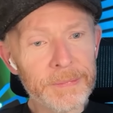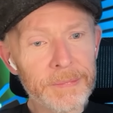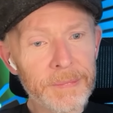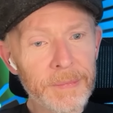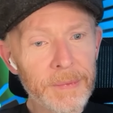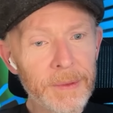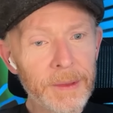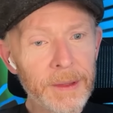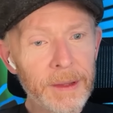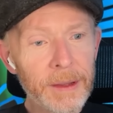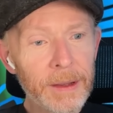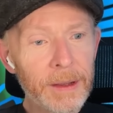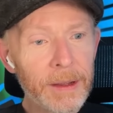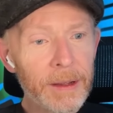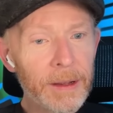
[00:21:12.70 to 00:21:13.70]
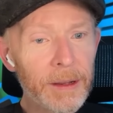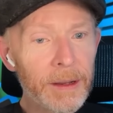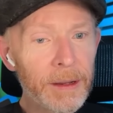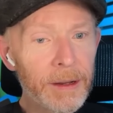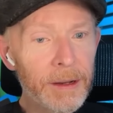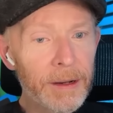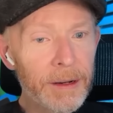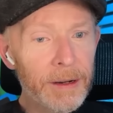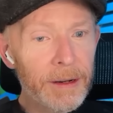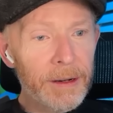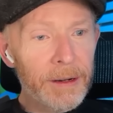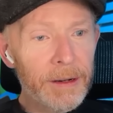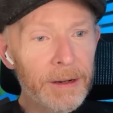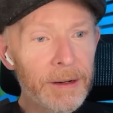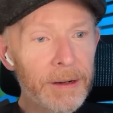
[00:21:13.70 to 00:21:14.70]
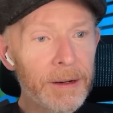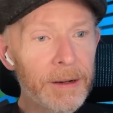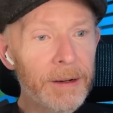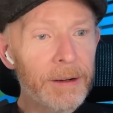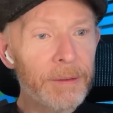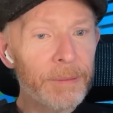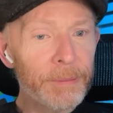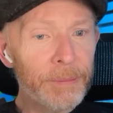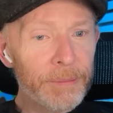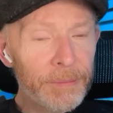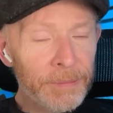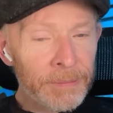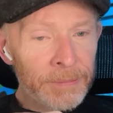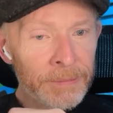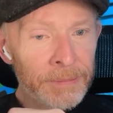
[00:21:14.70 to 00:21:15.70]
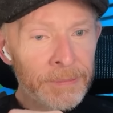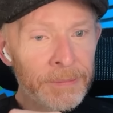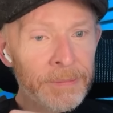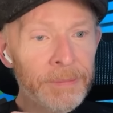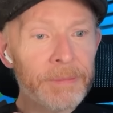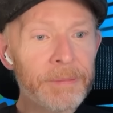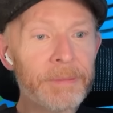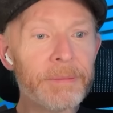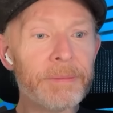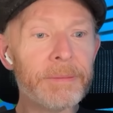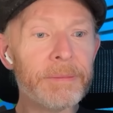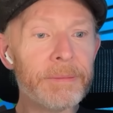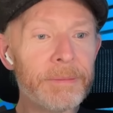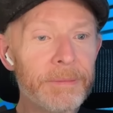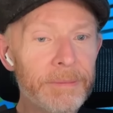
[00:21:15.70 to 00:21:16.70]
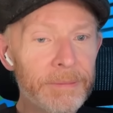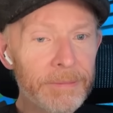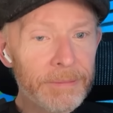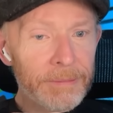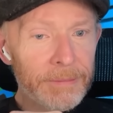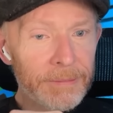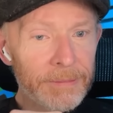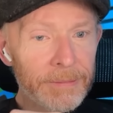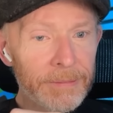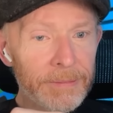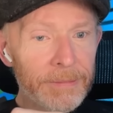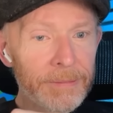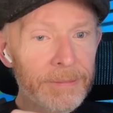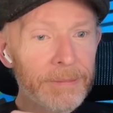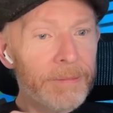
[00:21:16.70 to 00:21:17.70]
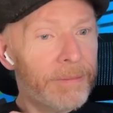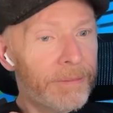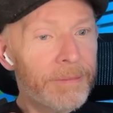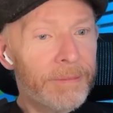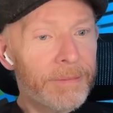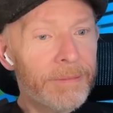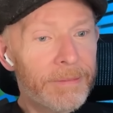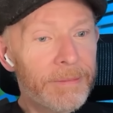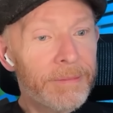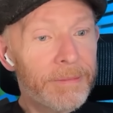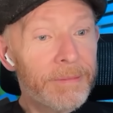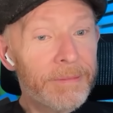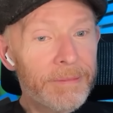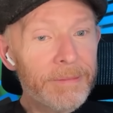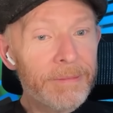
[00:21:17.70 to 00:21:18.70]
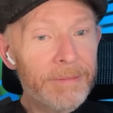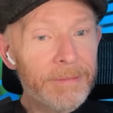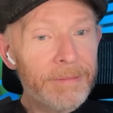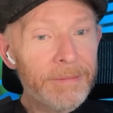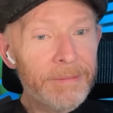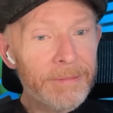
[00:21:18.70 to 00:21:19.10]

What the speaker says: No words are spoken by the person on screen.